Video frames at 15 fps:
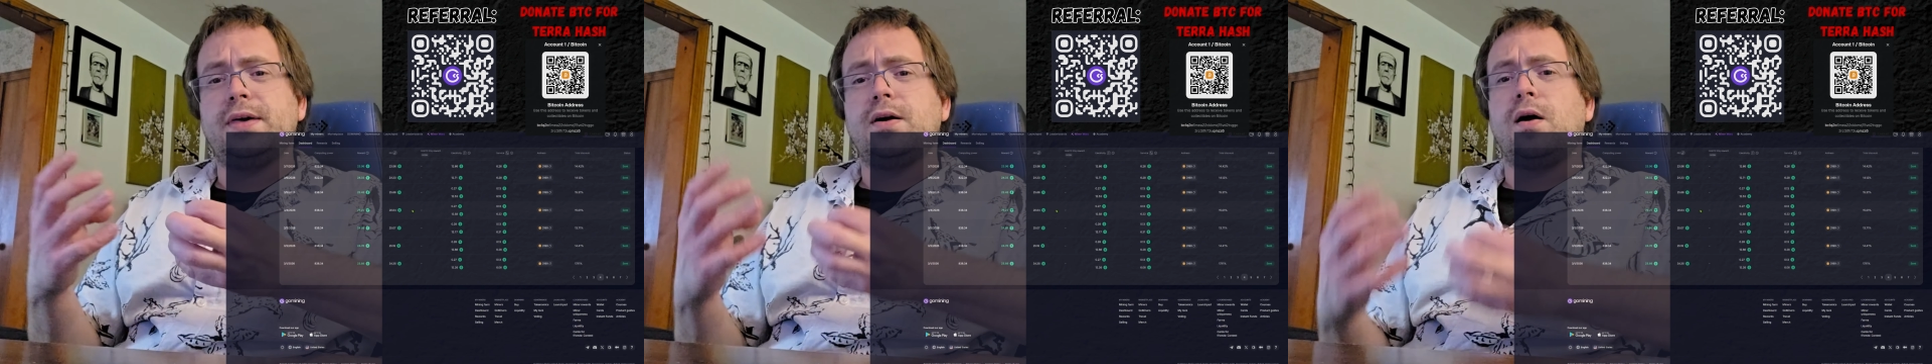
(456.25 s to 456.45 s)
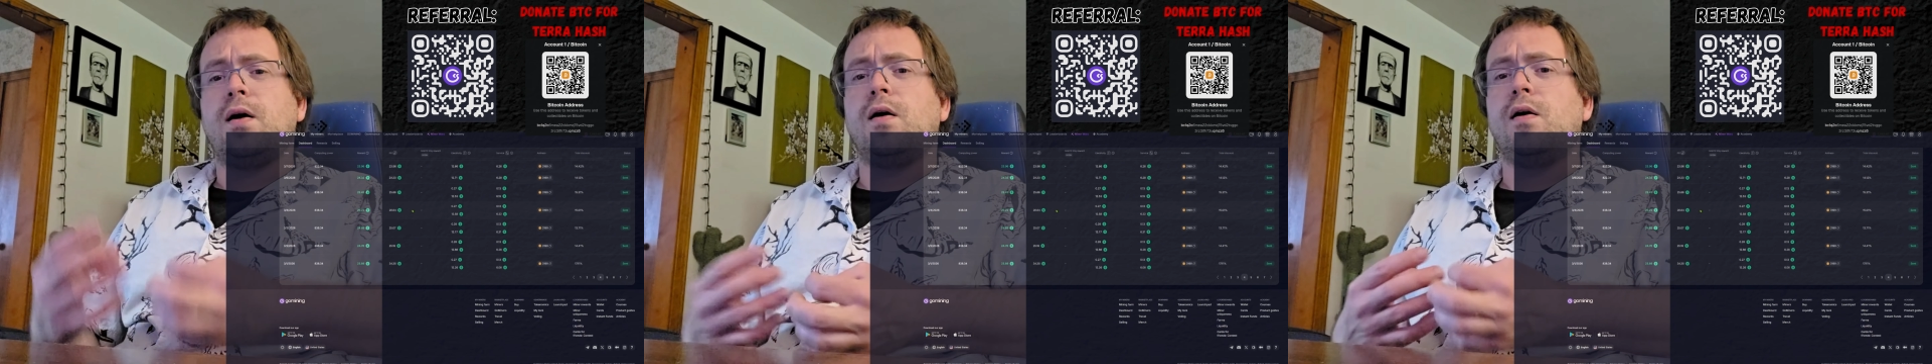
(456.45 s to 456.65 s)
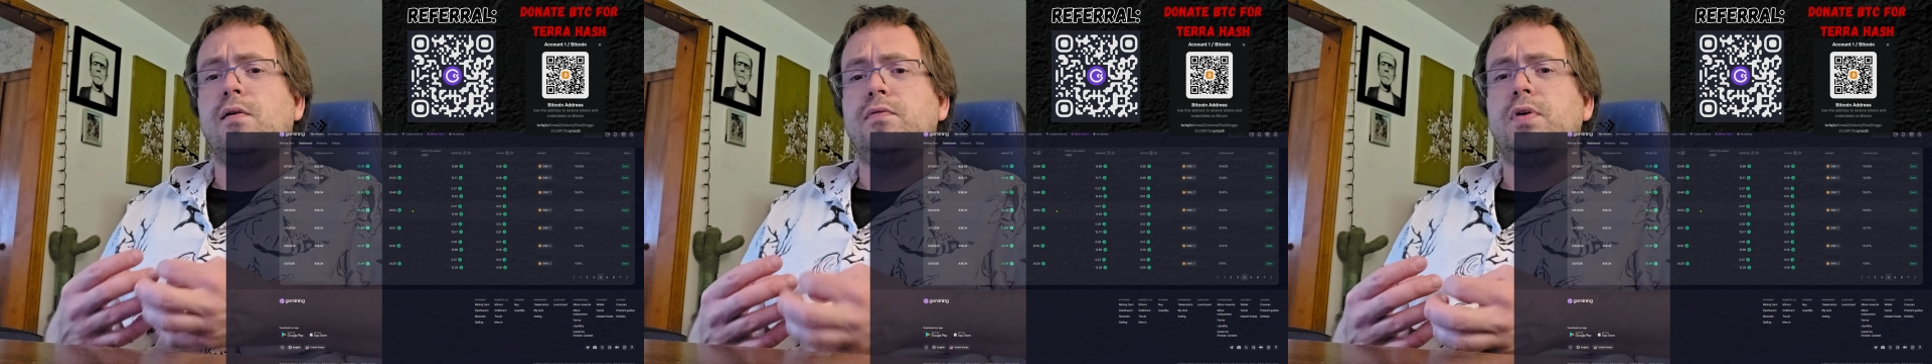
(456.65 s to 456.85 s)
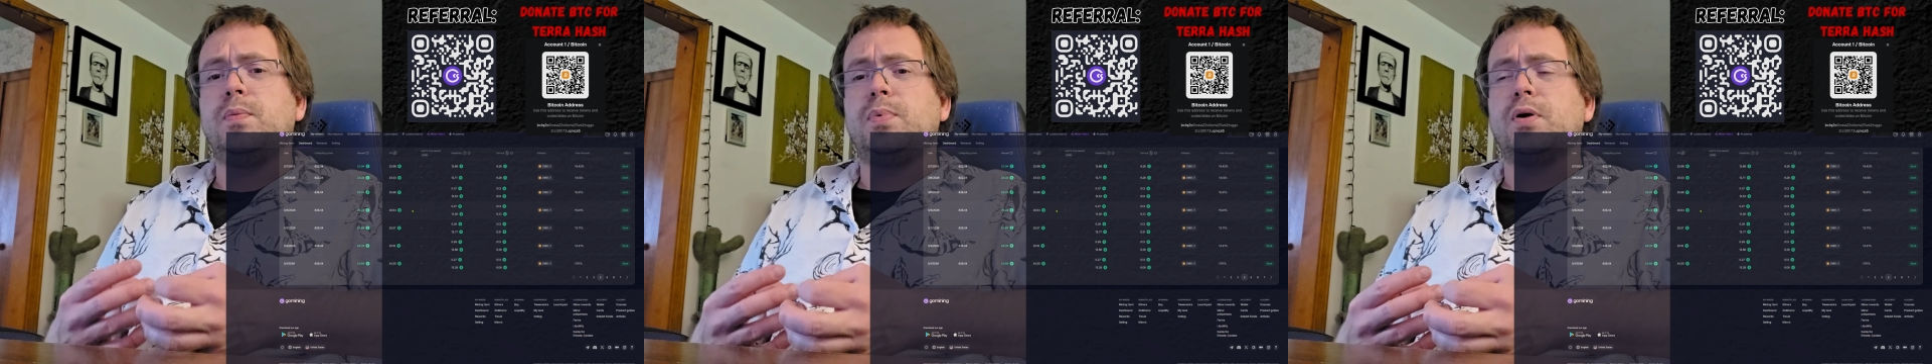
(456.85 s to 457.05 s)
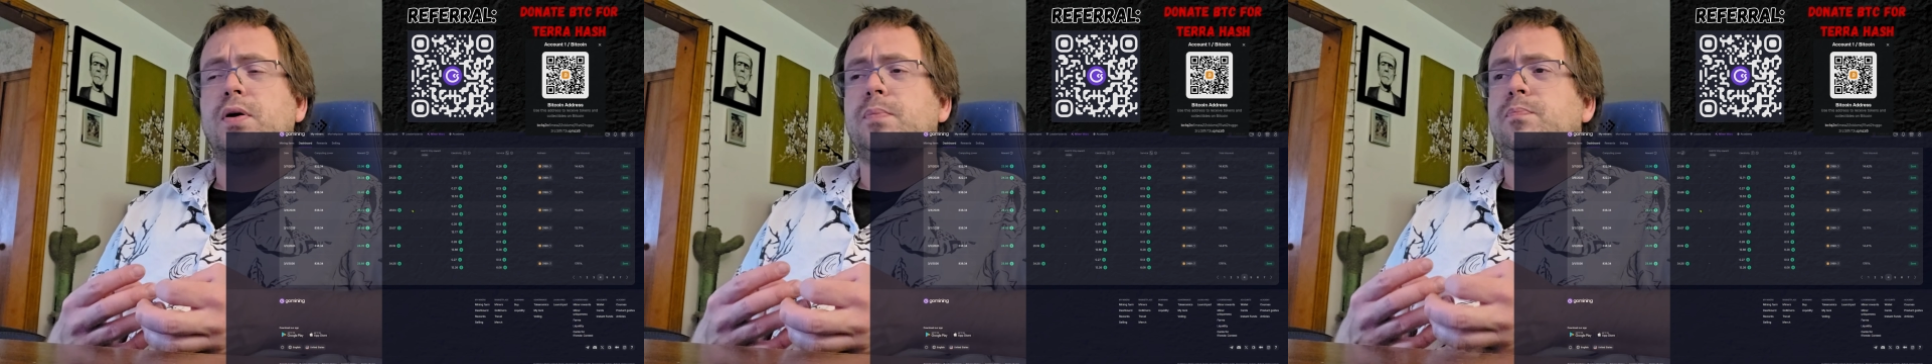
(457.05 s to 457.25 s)
all of the
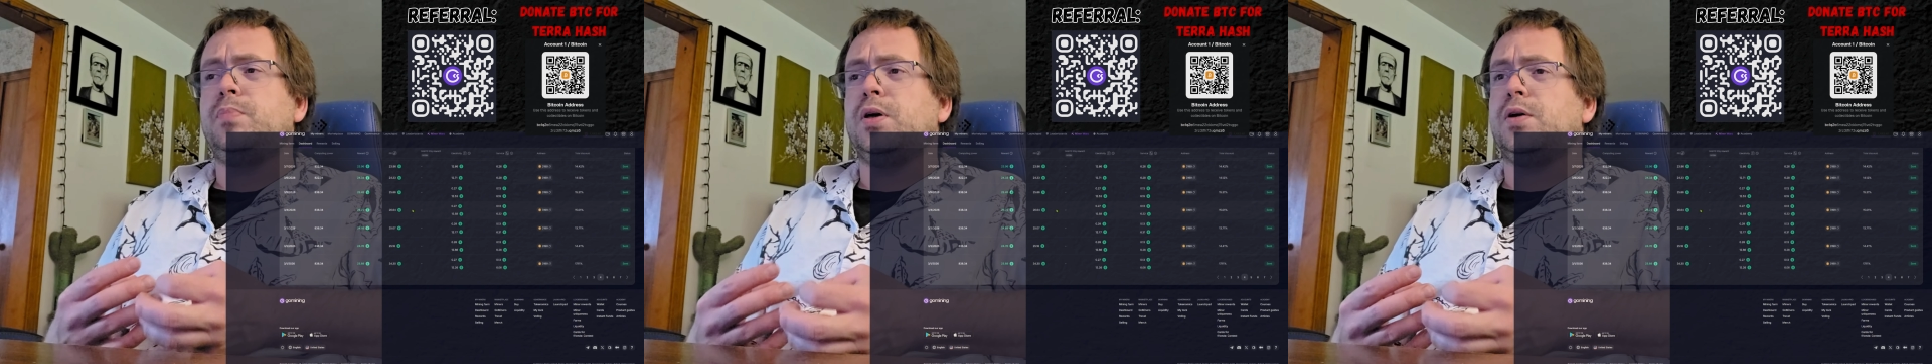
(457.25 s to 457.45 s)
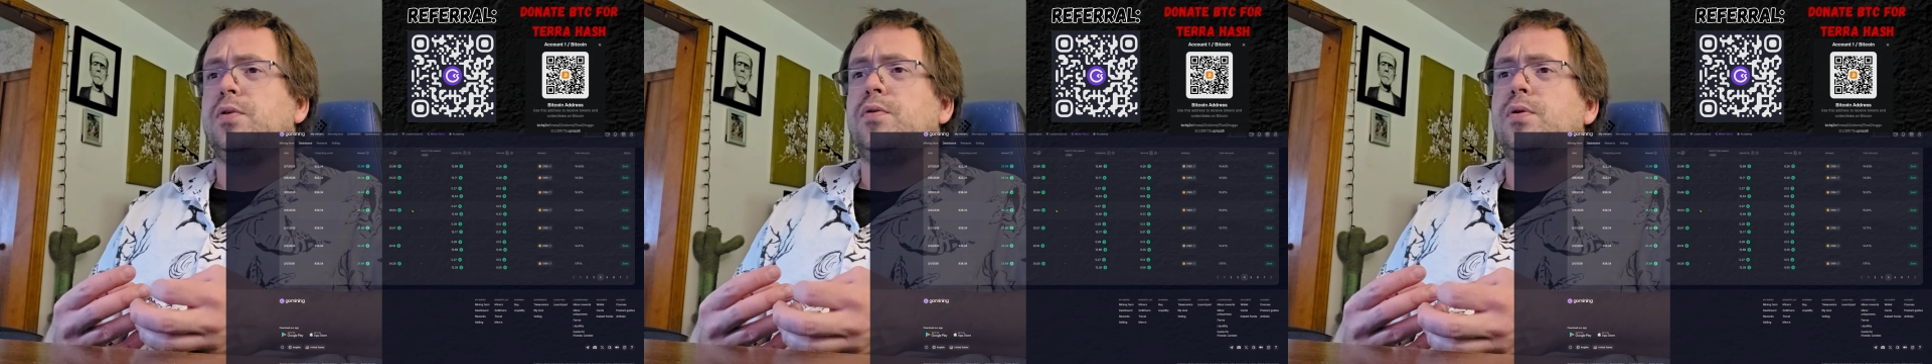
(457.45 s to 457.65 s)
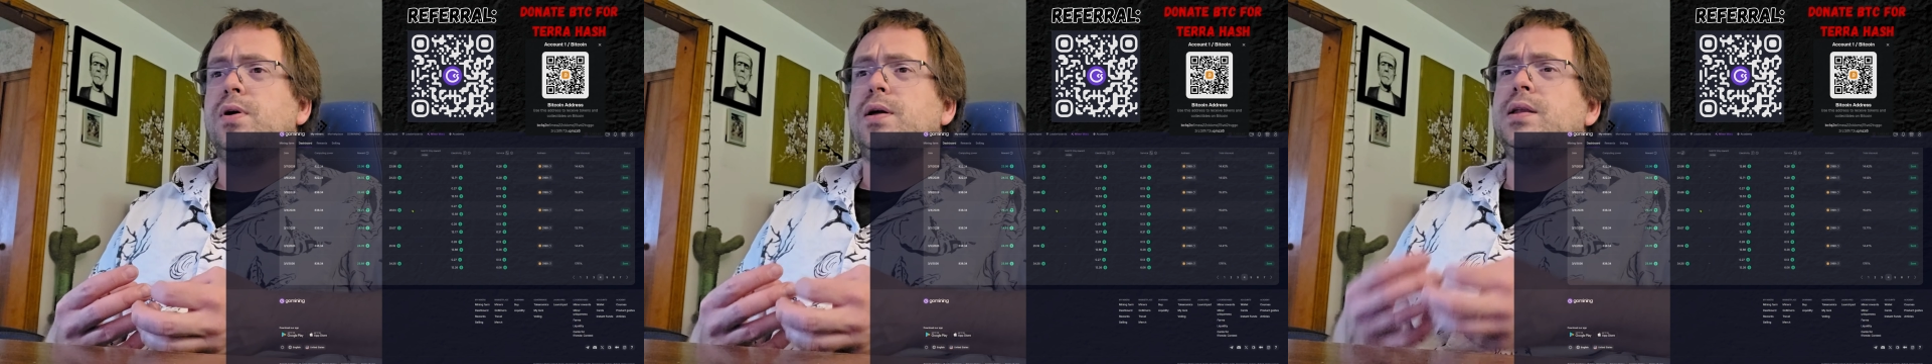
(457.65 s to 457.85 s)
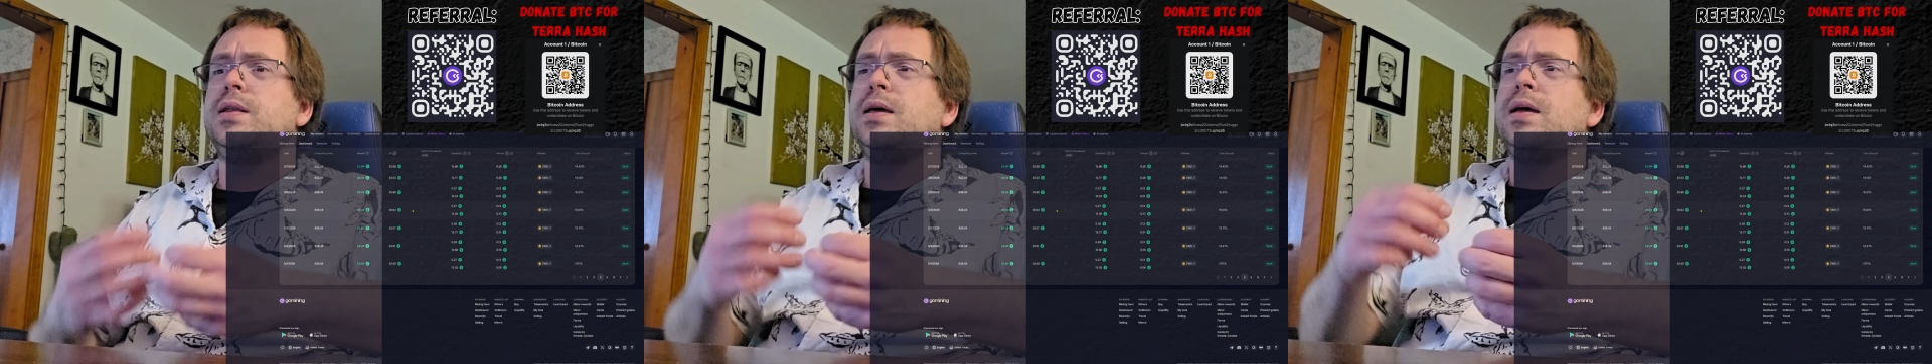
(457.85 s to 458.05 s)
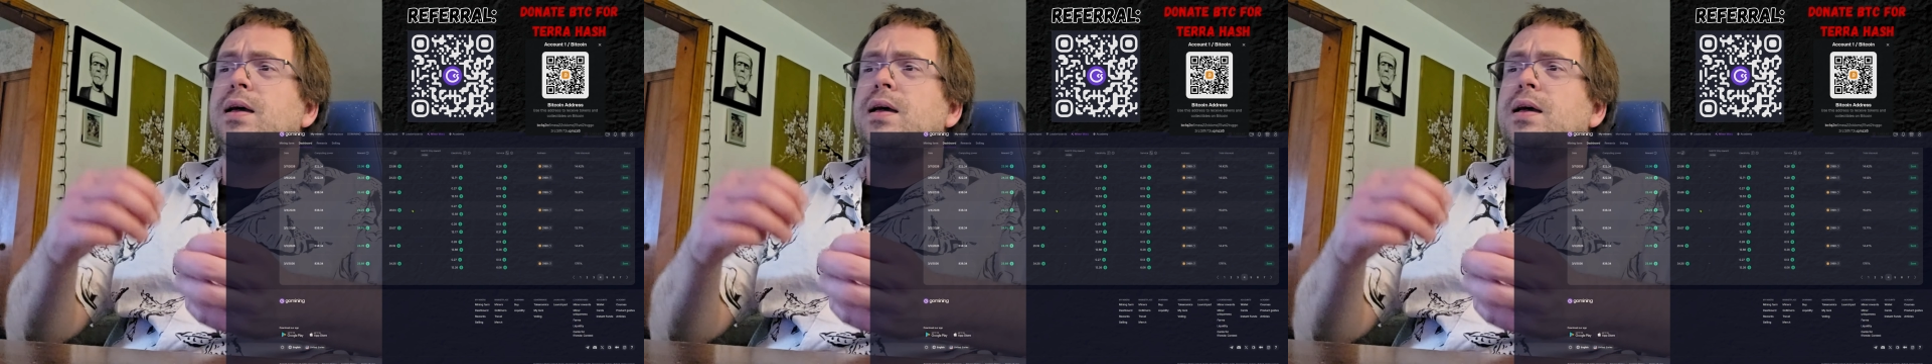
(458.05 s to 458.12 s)
Bitcoin,